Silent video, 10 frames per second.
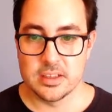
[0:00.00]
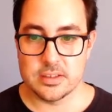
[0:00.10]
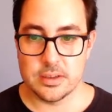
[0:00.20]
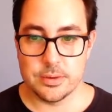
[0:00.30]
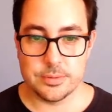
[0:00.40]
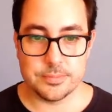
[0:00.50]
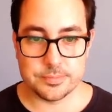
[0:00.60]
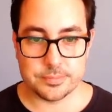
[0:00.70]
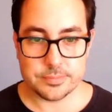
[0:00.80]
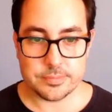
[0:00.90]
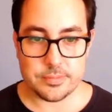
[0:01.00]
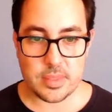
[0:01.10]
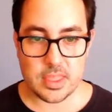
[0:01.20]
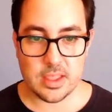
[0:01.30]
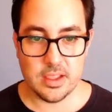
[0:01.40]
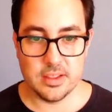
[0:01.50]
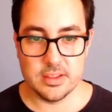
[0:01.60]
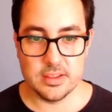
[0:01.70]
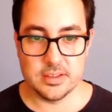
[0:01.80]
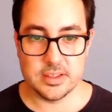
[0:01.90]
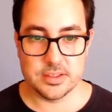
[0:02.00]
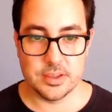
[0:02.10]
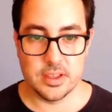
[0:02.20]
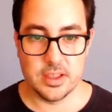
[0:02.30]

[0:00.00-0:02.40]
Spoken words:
So this is